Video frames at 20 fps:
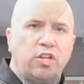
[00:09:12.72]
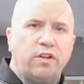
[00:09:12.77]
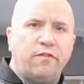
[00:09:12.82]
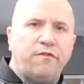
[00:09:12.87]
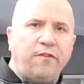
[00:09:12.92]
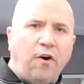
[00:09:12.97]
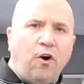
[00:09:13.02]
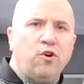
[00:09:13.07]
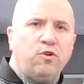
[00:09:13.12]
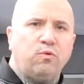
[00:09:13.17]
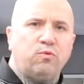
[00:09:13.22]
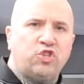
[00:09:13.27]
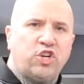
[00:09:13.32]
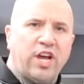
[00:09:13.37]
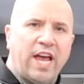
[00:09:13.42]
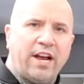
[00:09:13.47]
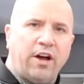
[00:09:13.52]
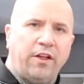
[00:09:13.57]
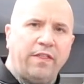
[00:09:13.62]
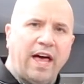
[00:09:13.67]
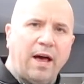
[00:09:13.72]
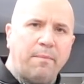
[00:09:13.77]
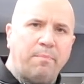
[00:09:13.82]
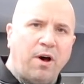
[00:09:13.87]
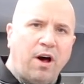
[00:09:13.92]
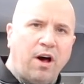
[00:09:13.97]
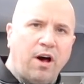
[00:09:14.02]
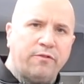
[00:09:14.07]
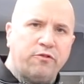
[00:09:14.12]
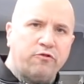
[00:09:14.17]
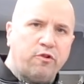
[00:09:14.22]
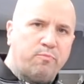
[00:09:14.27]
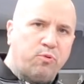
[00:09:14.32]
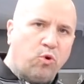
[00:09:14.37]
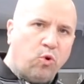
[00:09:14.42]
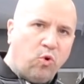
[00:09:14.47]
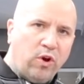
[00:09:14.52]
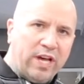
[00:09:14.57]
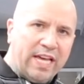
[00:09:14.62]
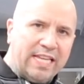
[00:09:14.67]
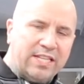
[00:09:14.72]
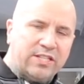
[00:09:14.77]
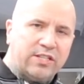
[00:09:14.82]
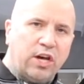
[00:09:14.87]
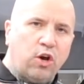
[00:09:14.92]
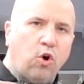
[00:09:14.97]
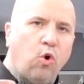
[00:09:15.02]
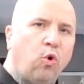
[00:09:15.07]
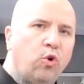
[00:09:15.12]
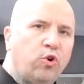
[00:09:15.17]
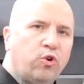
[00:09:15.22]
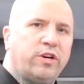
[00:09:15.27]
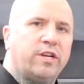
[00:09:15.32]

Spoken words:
the final check on that part of the report is the oil